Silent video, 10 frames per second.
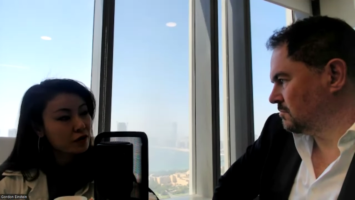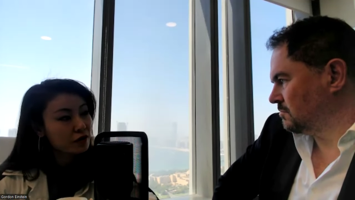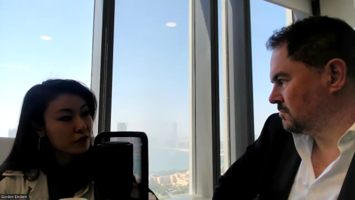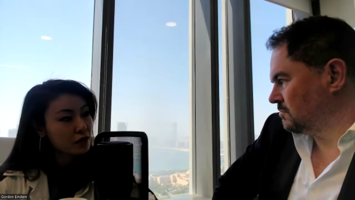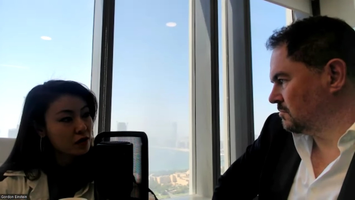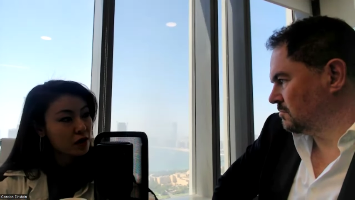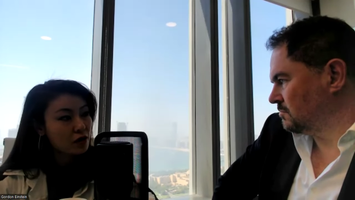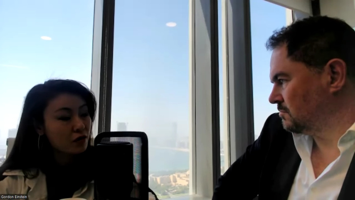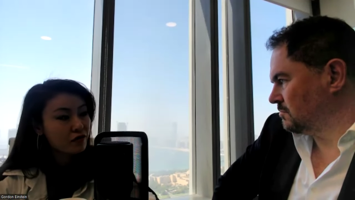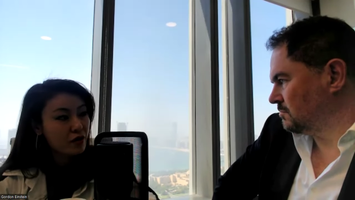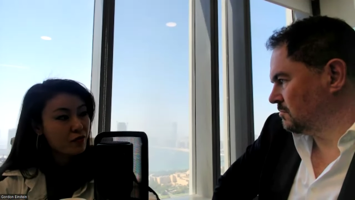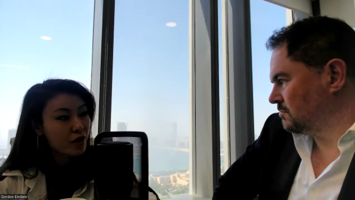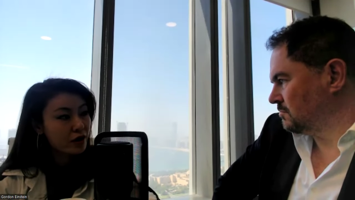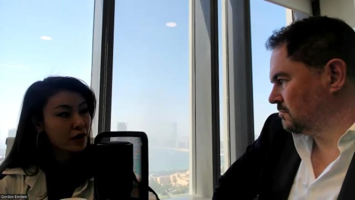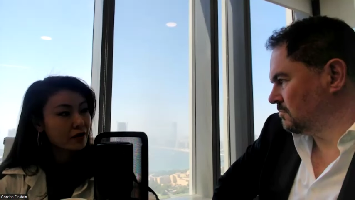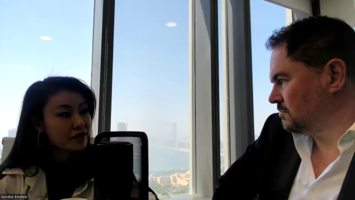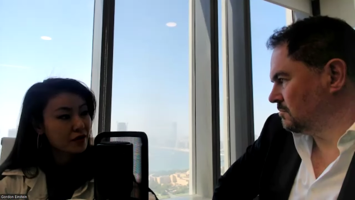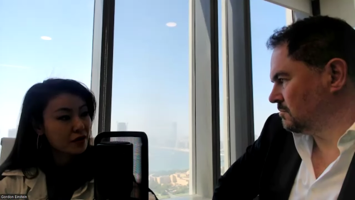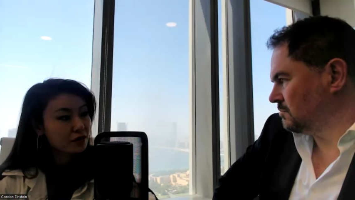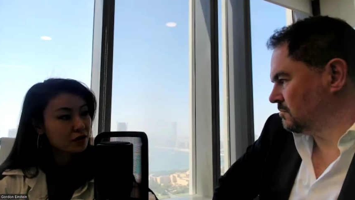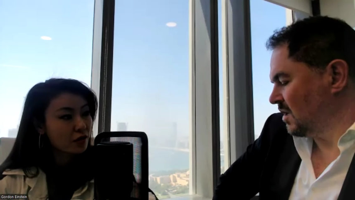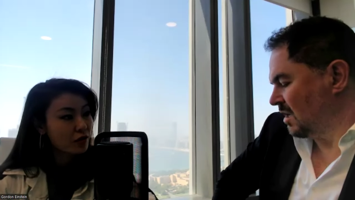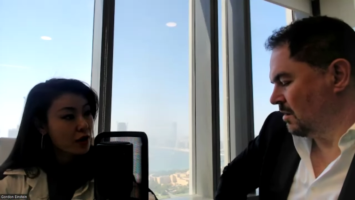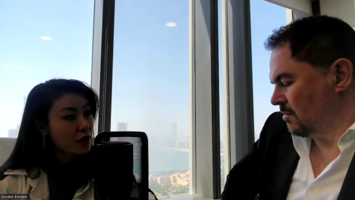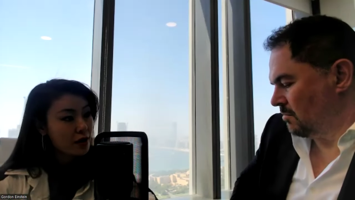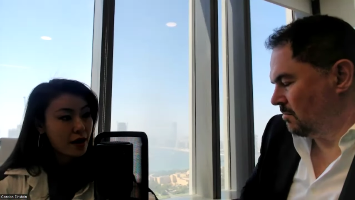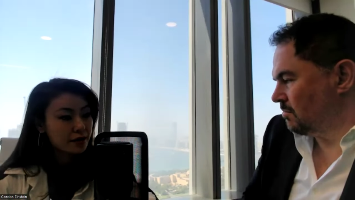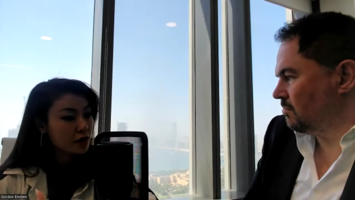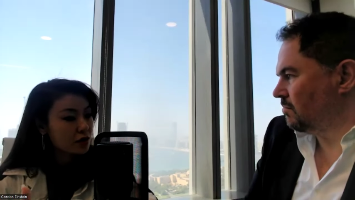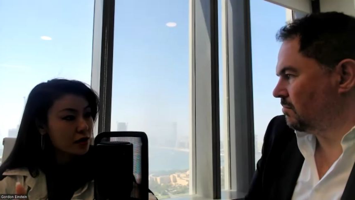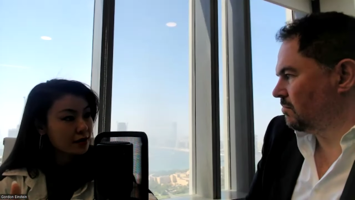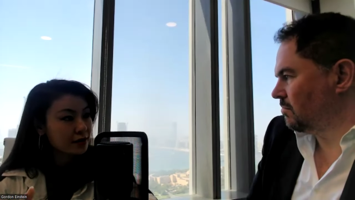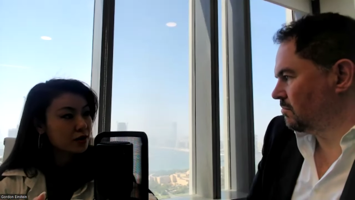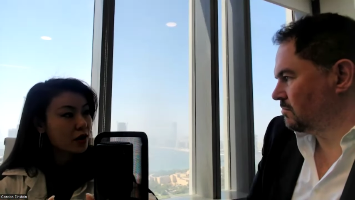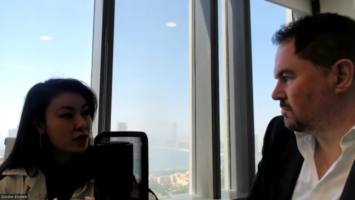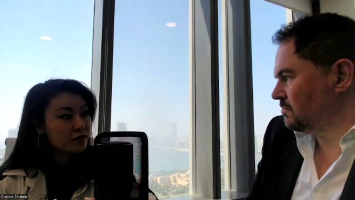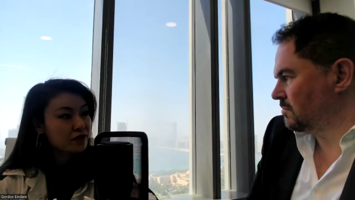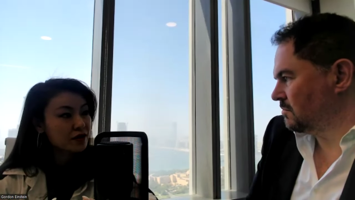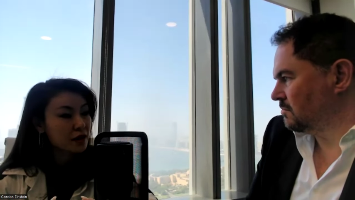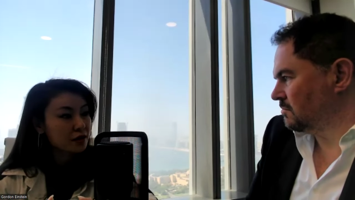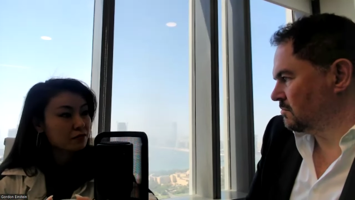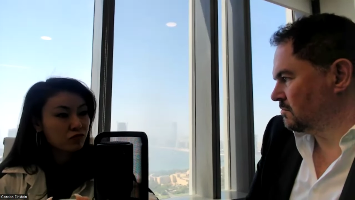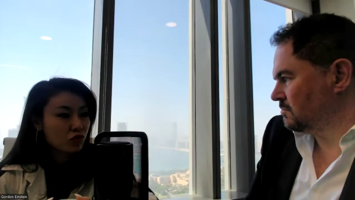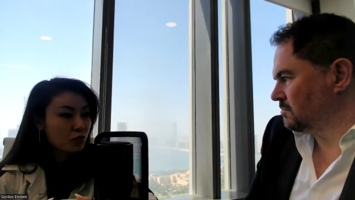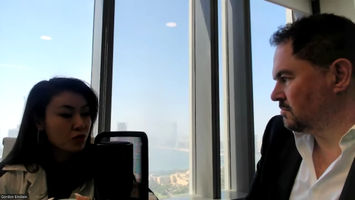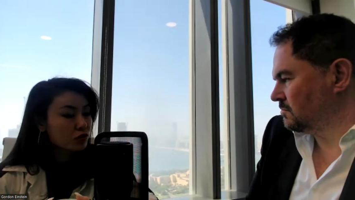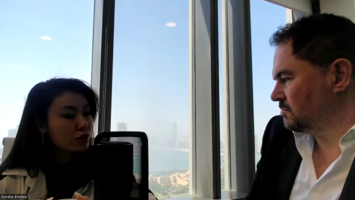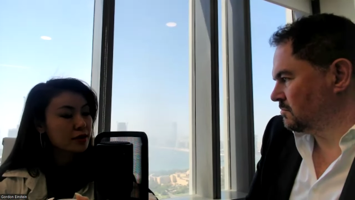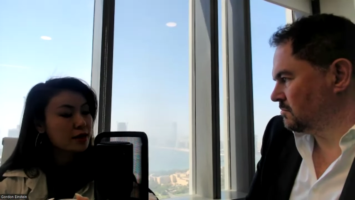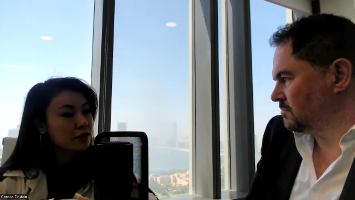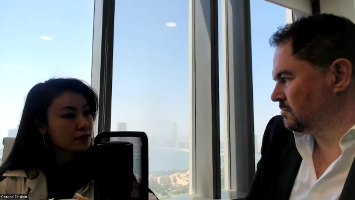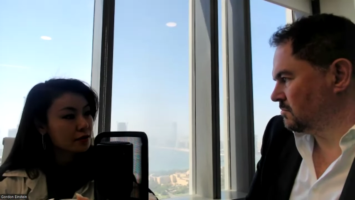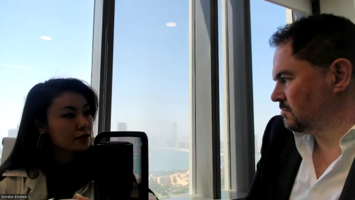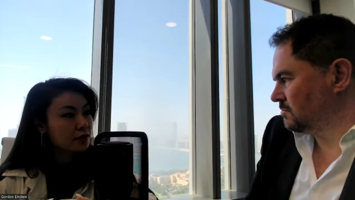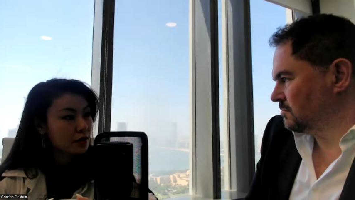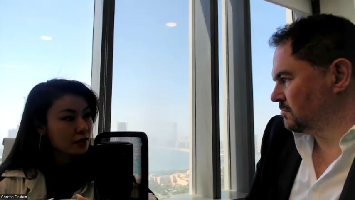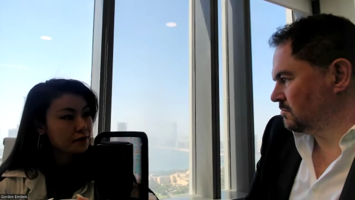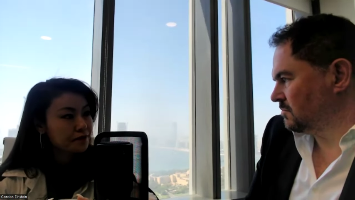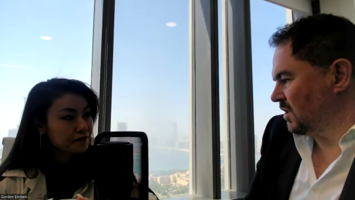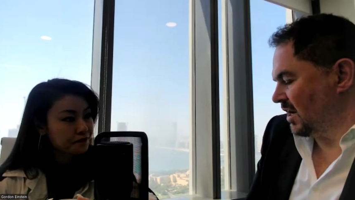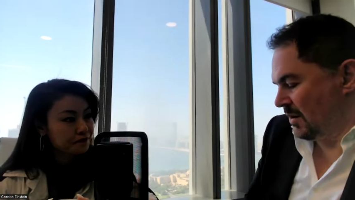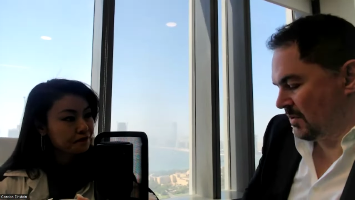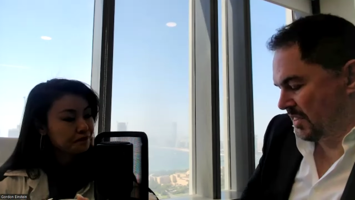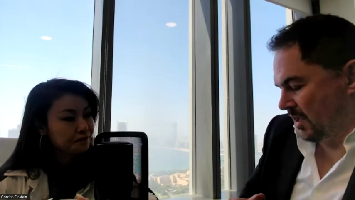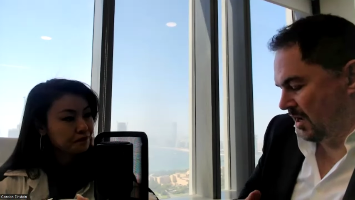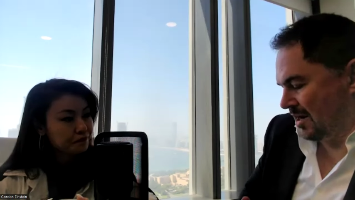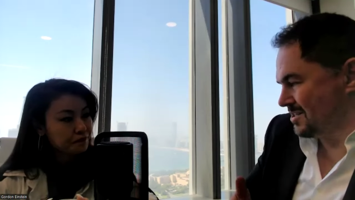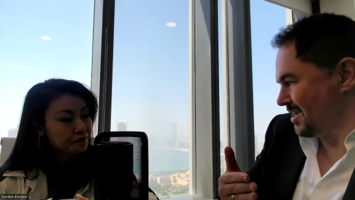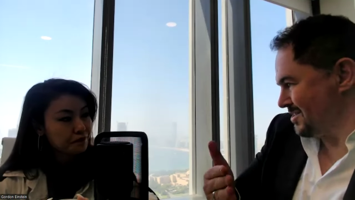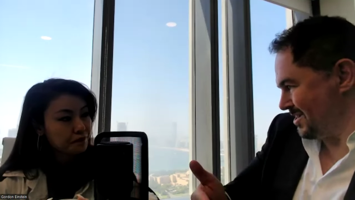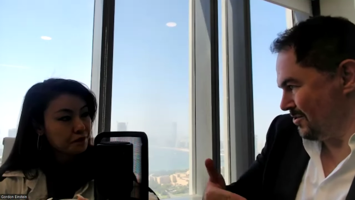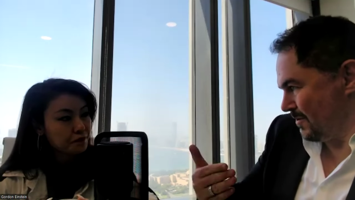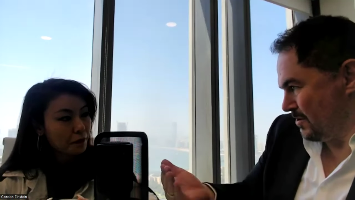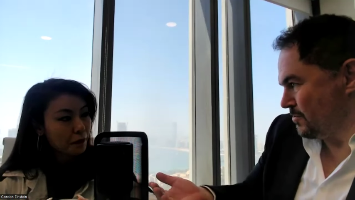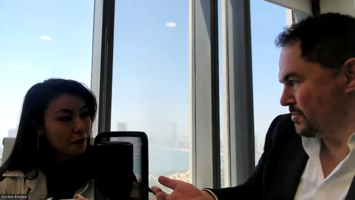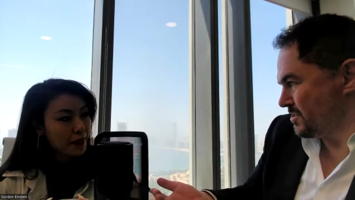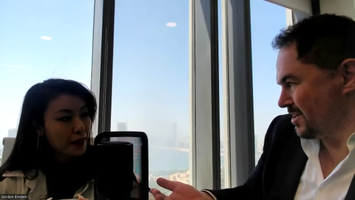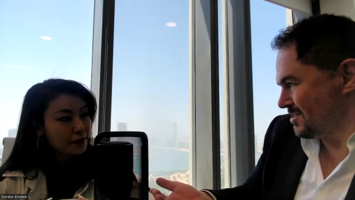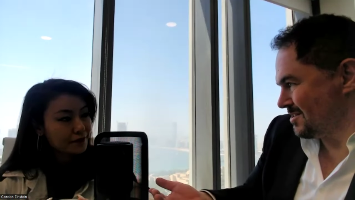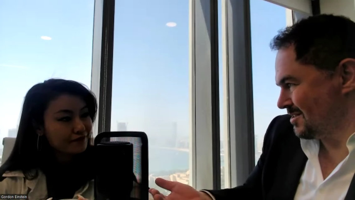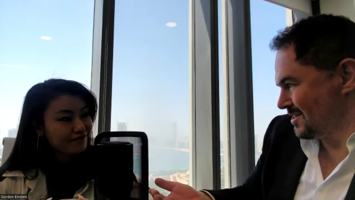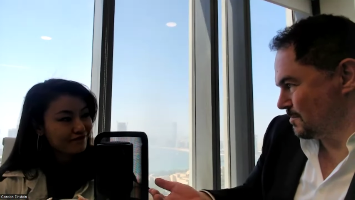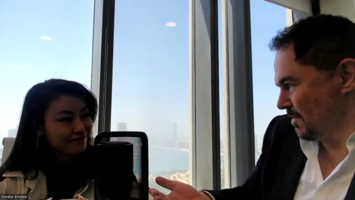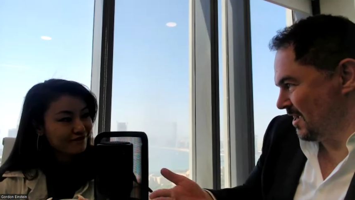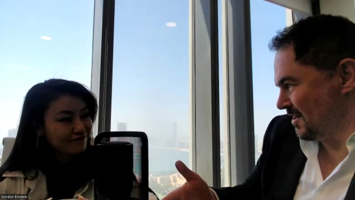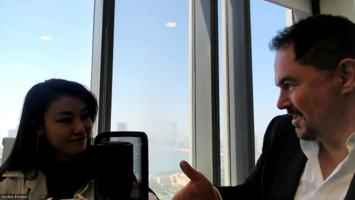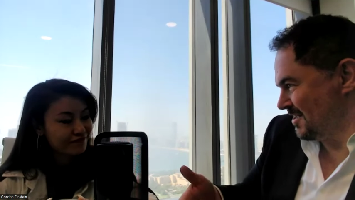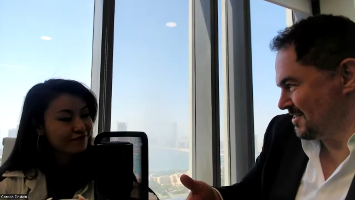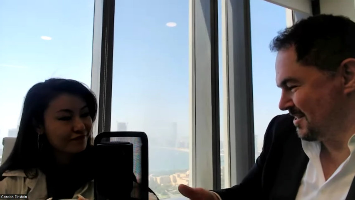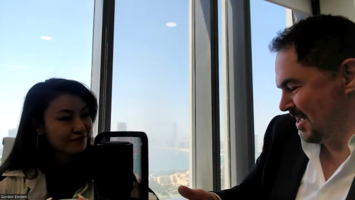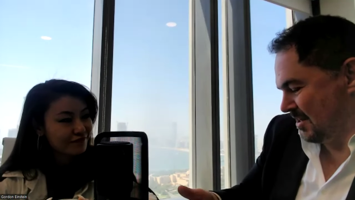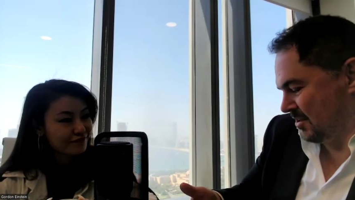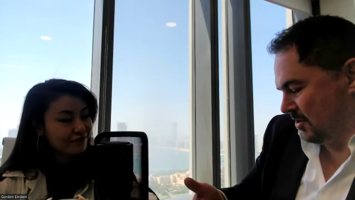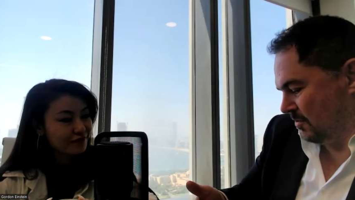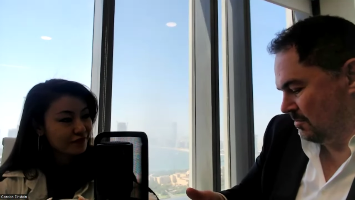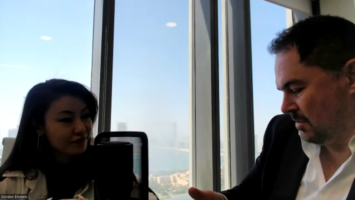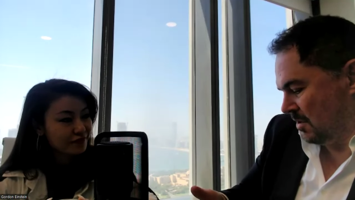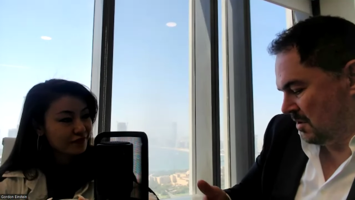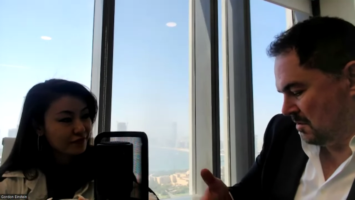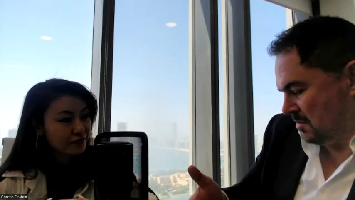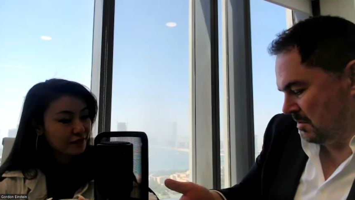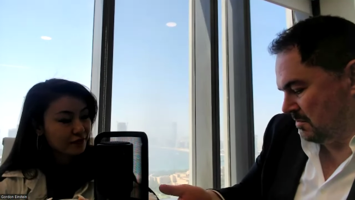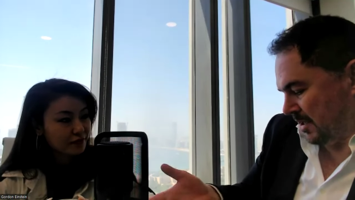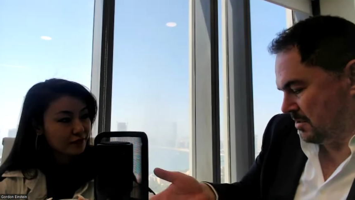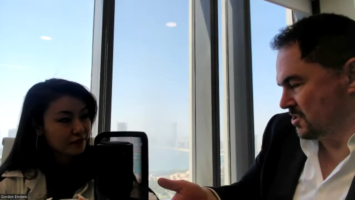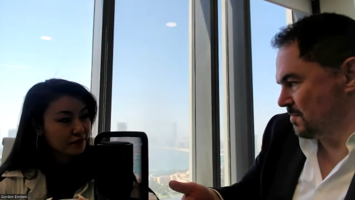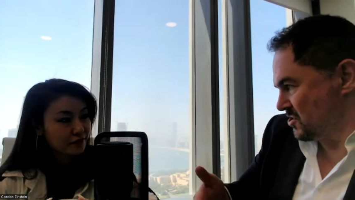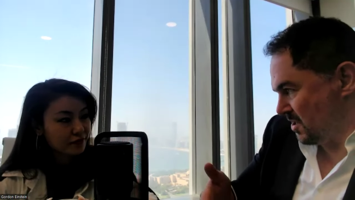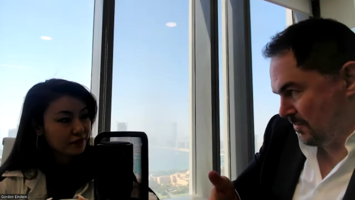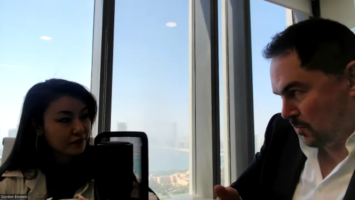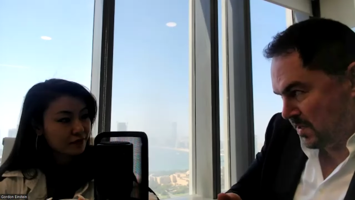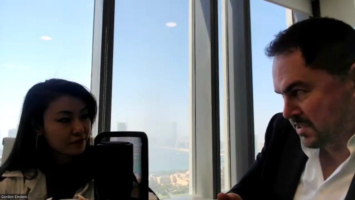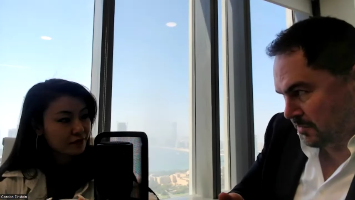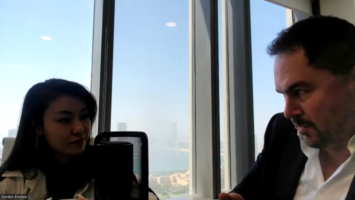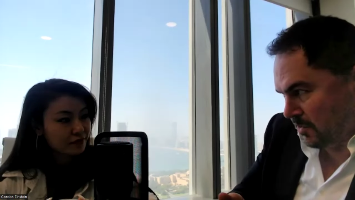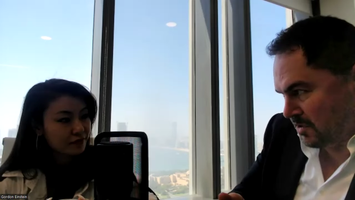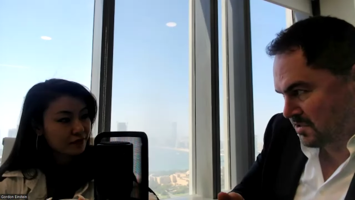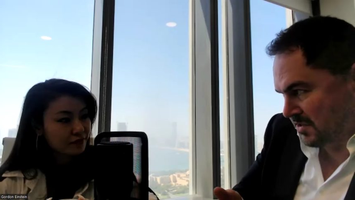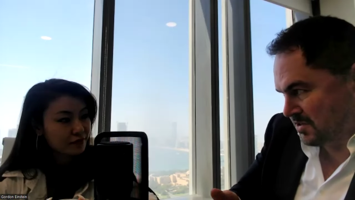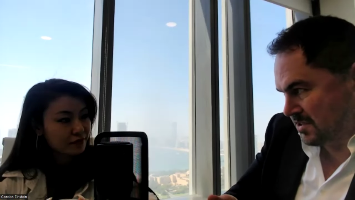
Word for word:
Speaker 1: the legal framework and everything. So yeah, centralized exchange facilitates crypto transactions. Yeah.
Speaker 2: And one thing Anastasia, who introduced us, explained is that you, like you just mentioned, you have a retail focus and